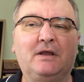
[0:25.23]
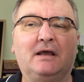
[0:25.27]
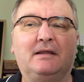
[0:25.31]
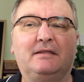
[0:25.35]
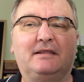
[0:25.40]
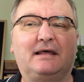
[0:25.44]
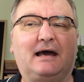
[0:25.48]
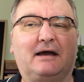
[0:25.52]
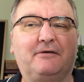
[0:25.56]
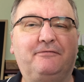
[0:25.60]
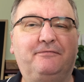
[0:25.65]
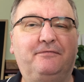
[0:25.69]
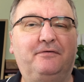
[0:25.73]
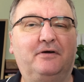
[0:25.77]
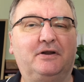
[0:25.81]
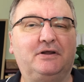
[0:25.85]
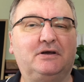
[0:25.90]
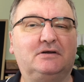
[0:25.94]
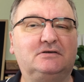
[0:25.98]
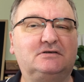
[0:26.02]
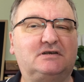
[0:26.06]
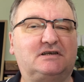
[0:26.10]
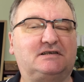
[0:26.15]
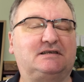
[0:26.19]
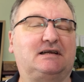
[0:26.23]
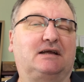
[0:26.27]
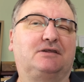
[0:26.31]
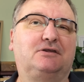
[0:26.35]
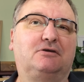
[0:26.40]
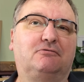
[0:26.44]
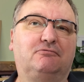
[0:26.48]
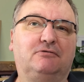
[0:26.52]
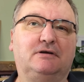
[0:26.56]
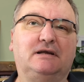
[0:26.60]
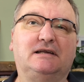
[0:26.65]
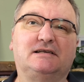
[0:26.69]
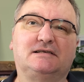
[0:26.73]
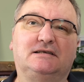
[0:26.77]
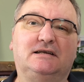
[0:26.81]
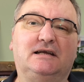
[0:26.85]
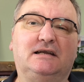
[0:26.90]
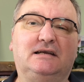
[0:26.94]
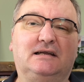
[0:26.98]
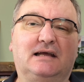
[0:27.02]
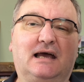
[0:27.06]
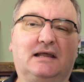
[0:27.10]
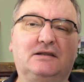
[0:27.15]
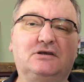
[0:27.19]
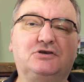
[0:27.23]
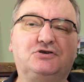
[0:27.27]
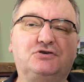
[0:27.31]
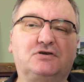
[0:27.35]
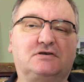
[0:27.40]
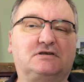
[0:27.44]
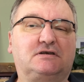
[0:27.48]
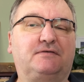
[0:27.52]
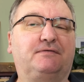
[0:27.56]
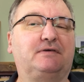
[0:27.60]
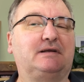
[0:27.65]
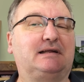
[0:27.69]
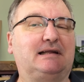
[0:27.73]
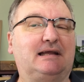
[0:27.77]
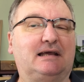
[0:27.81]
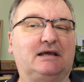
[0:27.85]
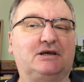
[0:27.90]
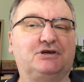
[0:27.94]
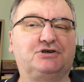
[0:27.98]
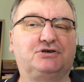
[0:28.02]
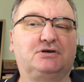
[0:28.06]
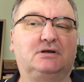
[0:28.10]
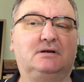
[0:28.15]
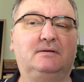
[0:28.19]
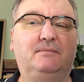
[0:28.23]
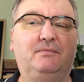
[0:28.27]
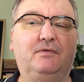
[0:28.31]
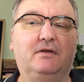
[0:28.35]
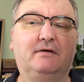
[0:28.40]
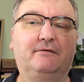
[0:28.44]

that I fully understand the reasoning and the justification